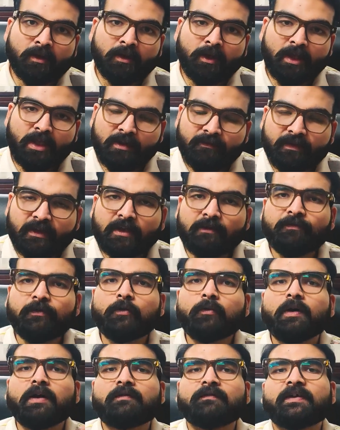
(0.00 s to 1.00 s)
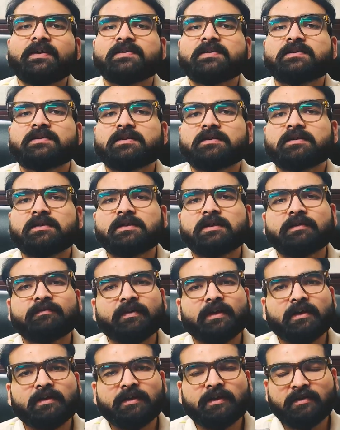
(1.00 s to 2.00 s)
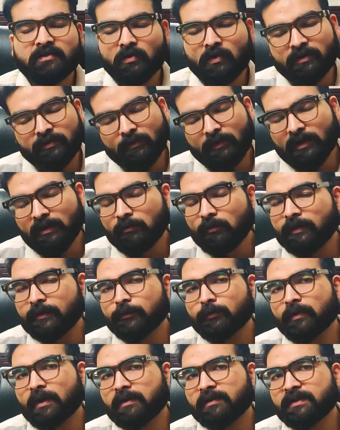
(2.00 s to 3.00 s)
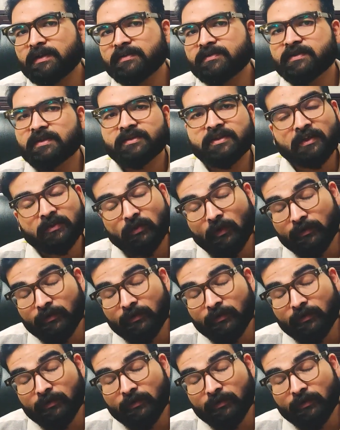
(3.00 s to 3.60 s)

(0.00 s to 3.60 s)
even if you are facing certain difficulties, or you are going to run these dashas,